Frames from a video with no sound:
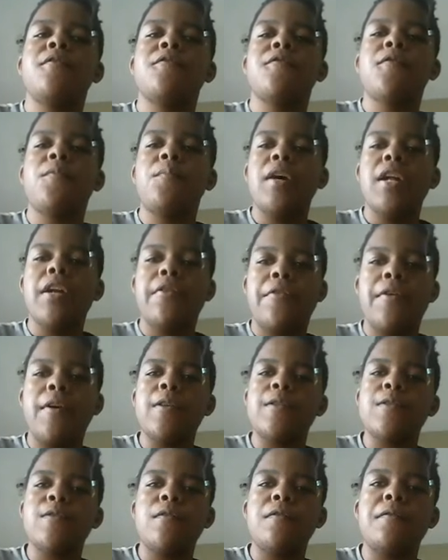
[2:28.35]
from what I've
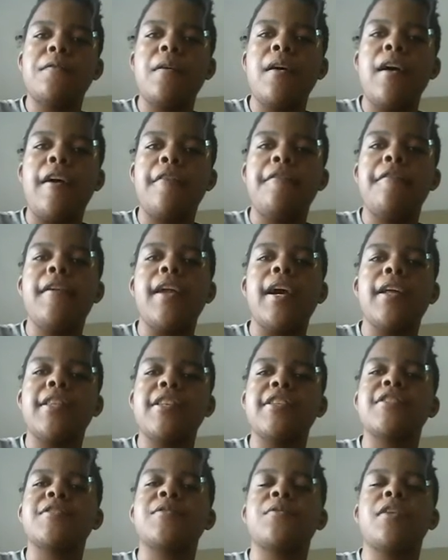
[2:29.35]
heard so far, I feel like
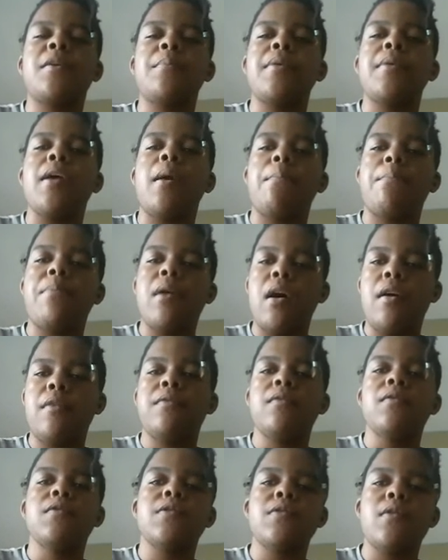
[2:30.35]
this is gonna be a
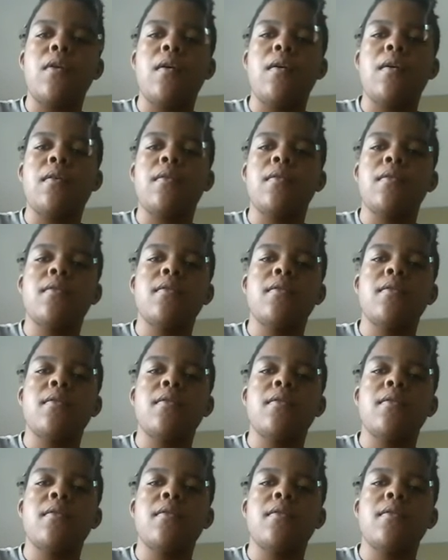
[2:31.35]
powerful song.